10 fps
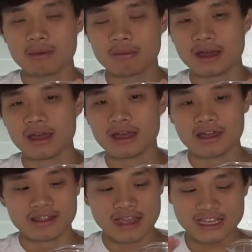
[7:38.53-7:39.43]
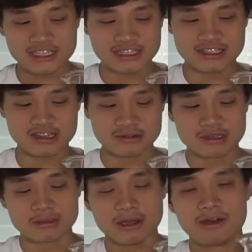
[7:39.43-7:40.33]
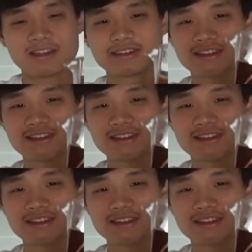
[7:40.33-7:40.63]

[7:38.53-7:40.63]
but that's just the smell. As you